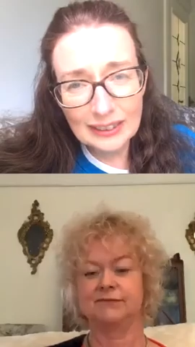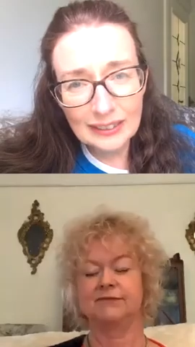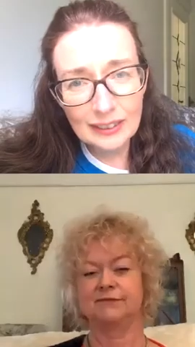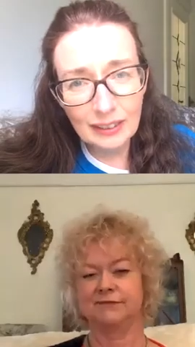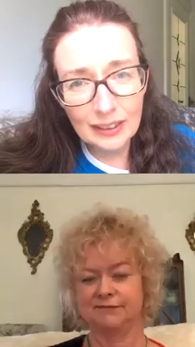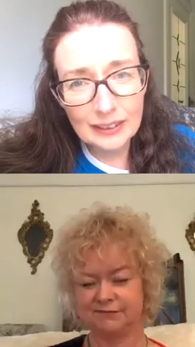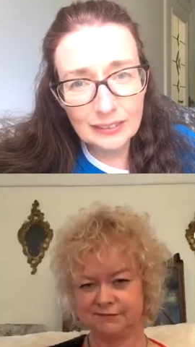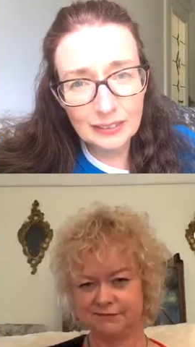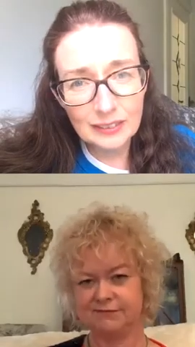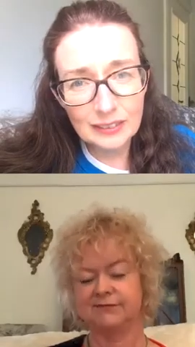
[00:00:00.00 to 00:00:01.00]
Speaker 1: guidance
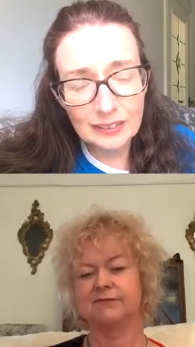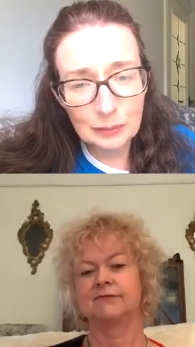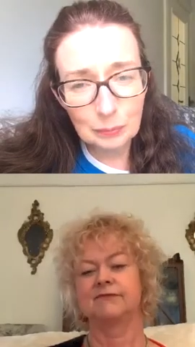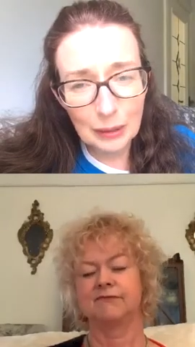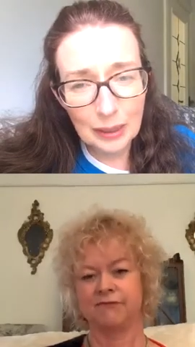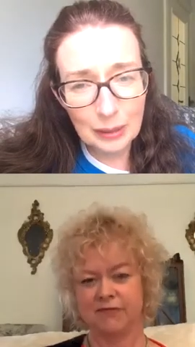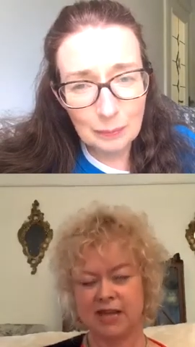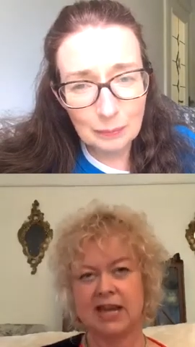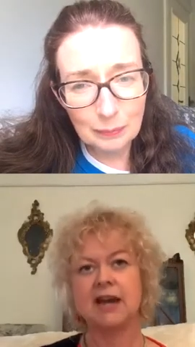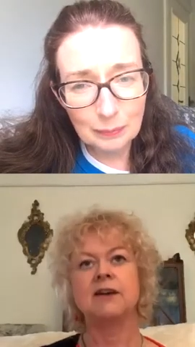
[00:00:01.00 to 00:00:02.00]
Speaker 2: um, yeah
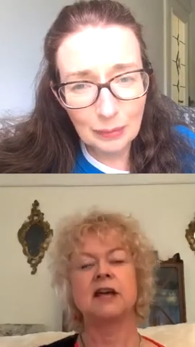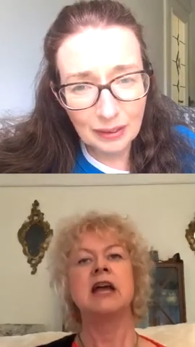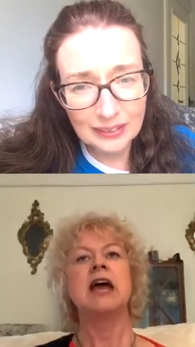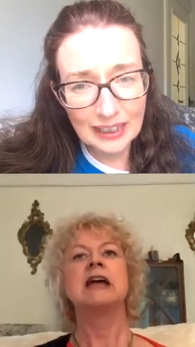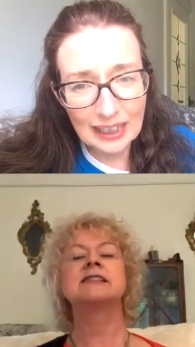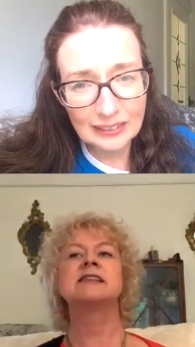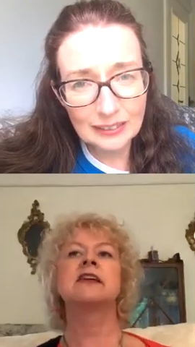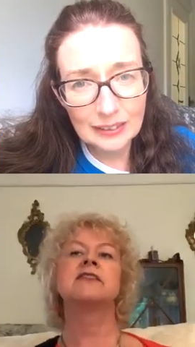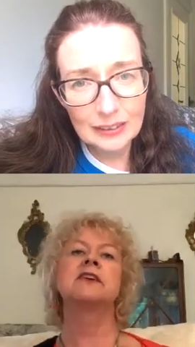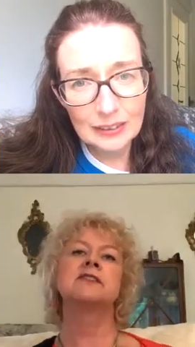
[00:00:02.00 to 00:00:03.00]
on it's, that?
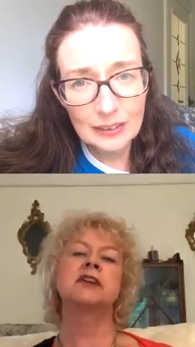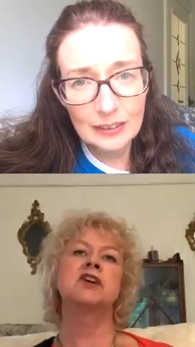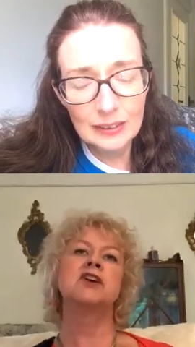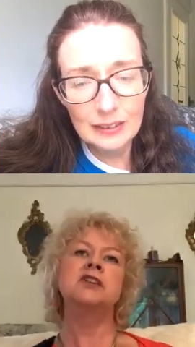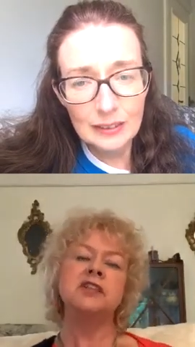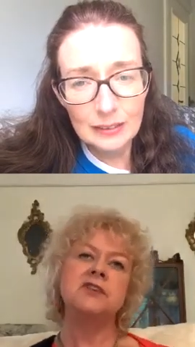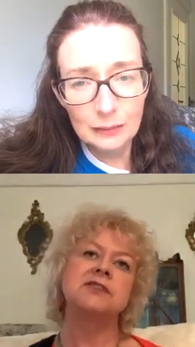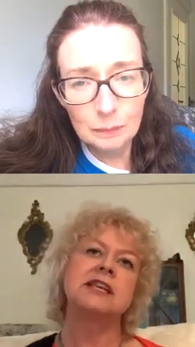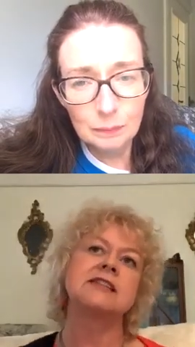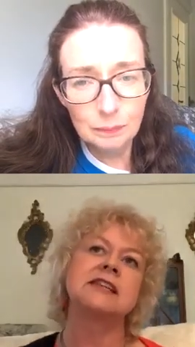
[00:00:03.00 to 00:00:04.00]
The, the good news is
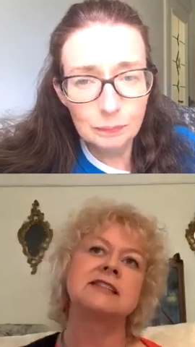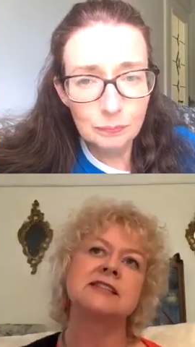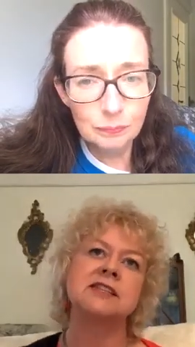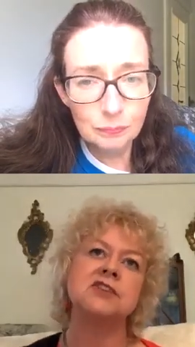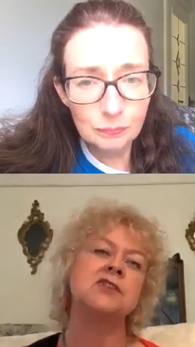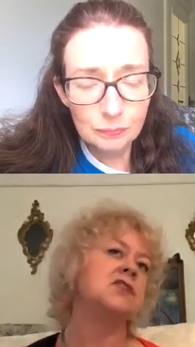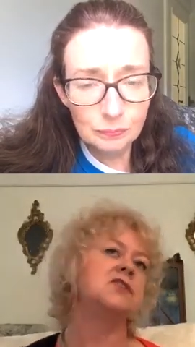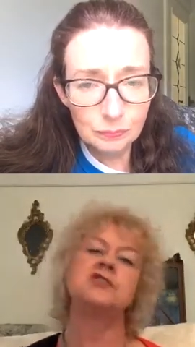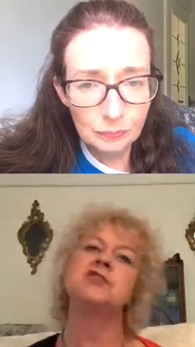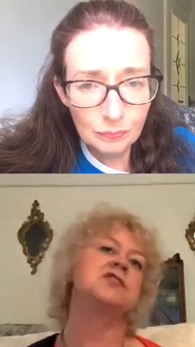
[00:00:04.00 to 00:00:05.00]
it's you, you, you
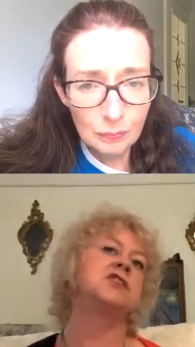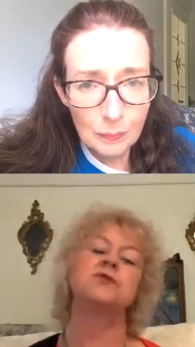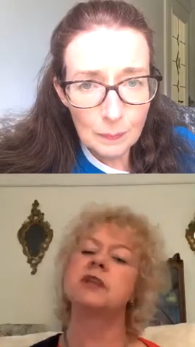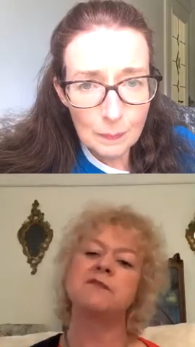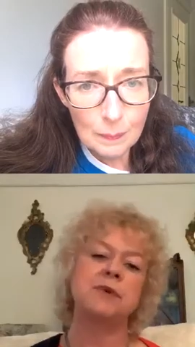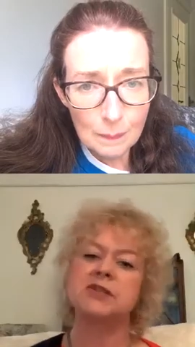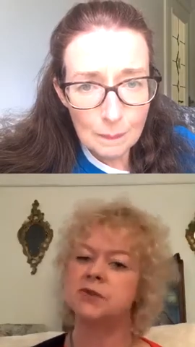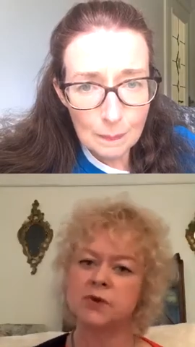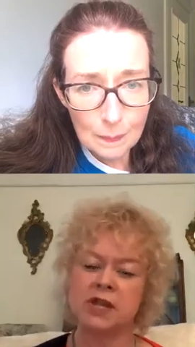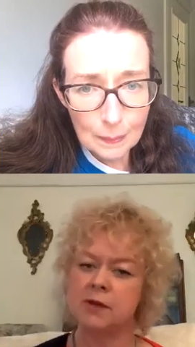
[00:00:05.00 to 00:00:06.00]
do what I've been talking
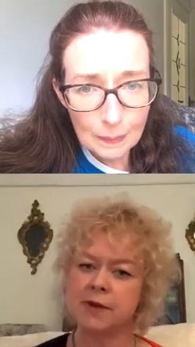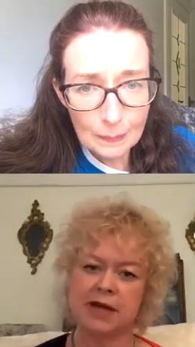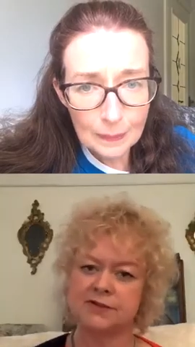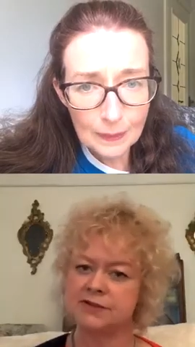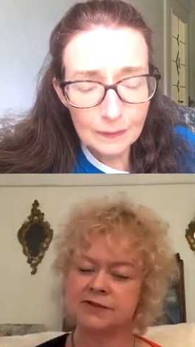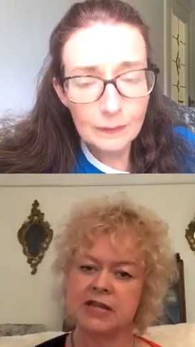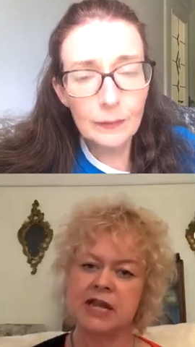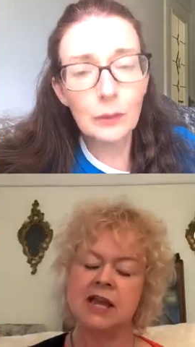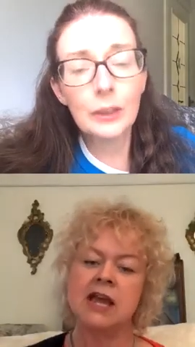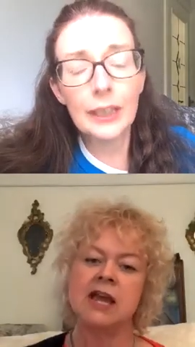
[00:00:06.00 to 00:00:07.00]
about.
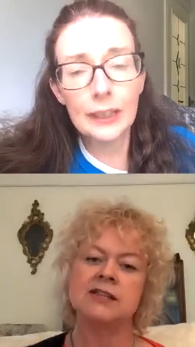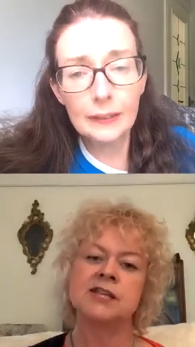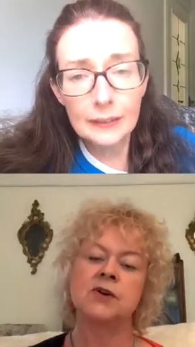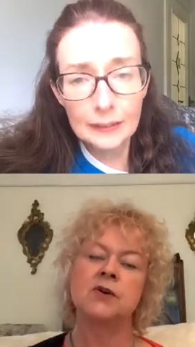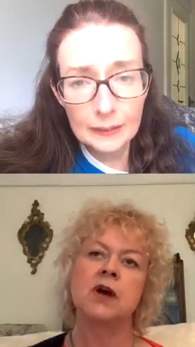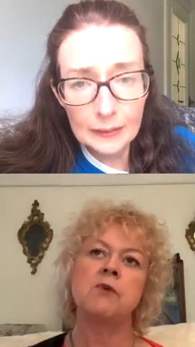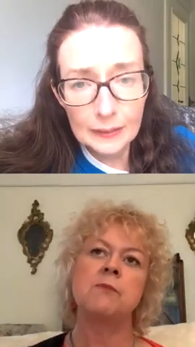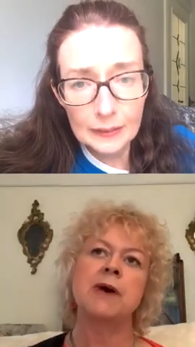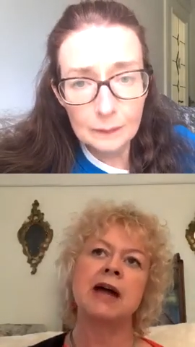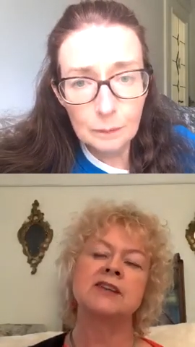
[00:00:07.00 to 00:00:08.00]
Okay. So we're back
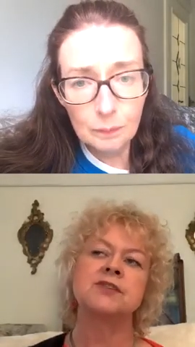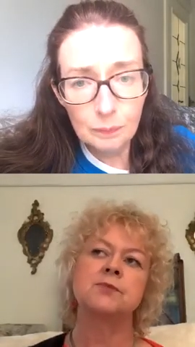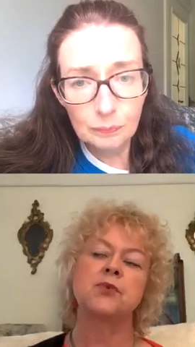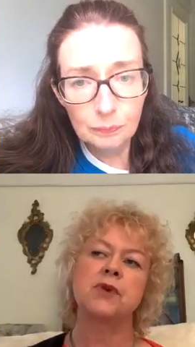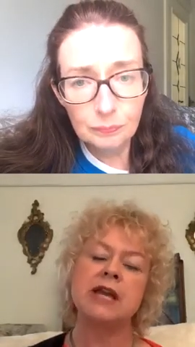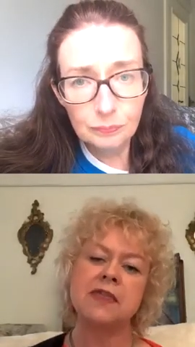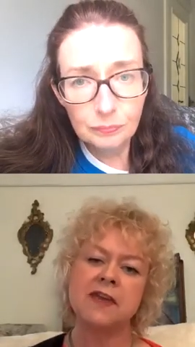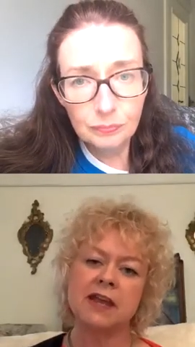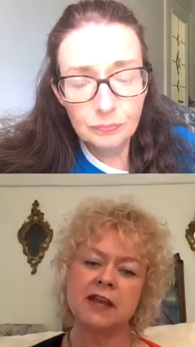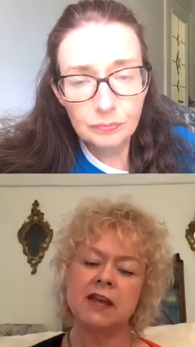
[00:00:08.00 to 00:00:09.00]
to breathing,
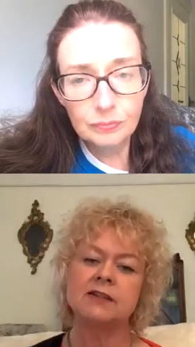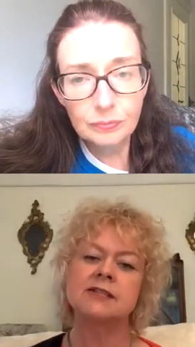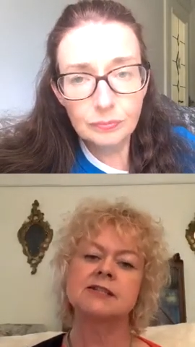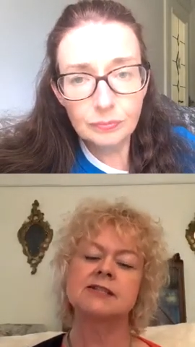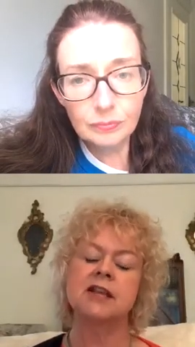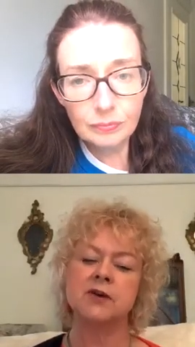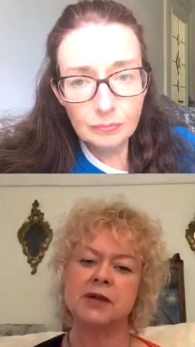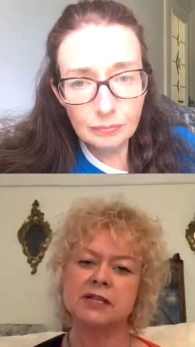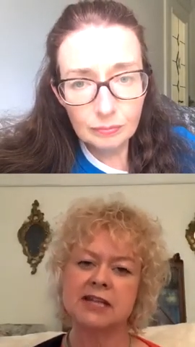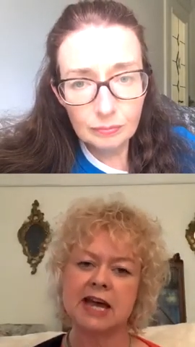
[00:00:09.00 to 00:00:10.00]
slowing
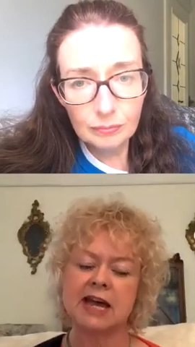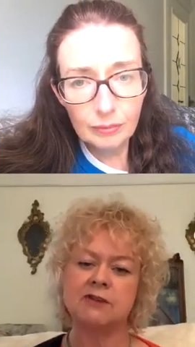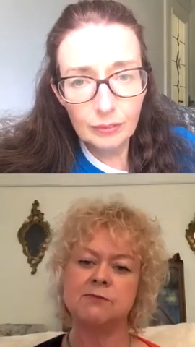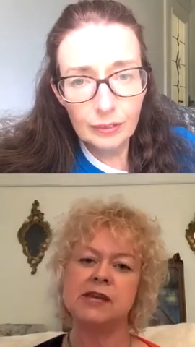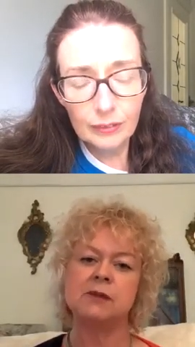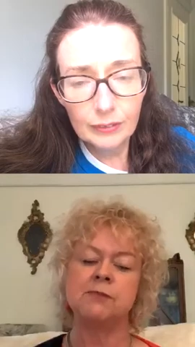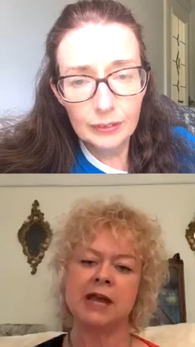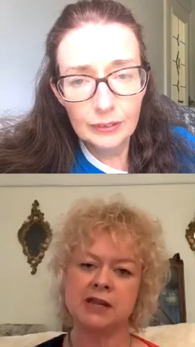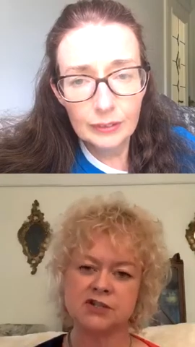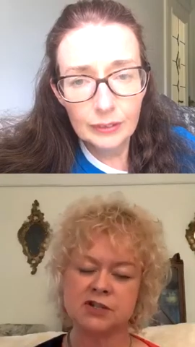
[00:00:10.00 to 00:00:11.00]
down, being
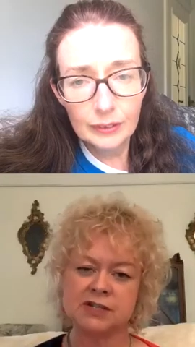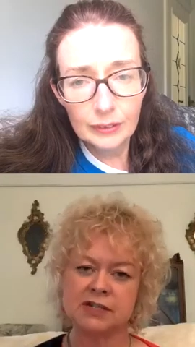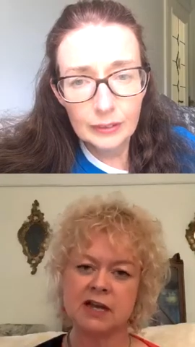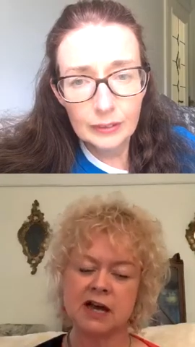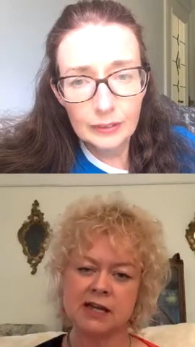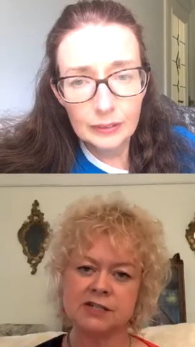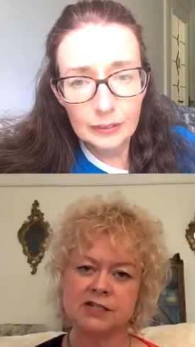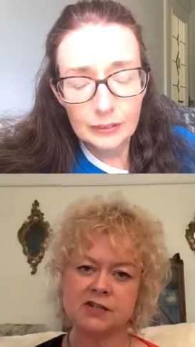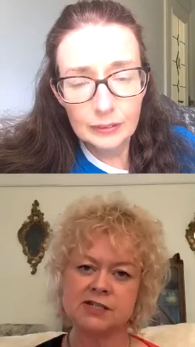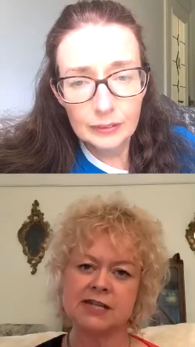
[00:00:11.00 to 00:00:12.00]
patient and kind to
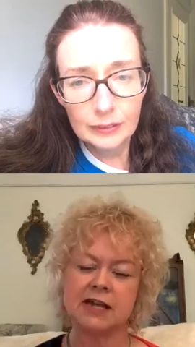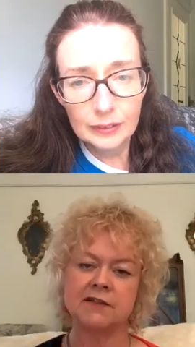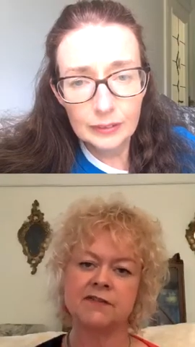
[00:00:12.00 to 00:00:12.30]
yourself,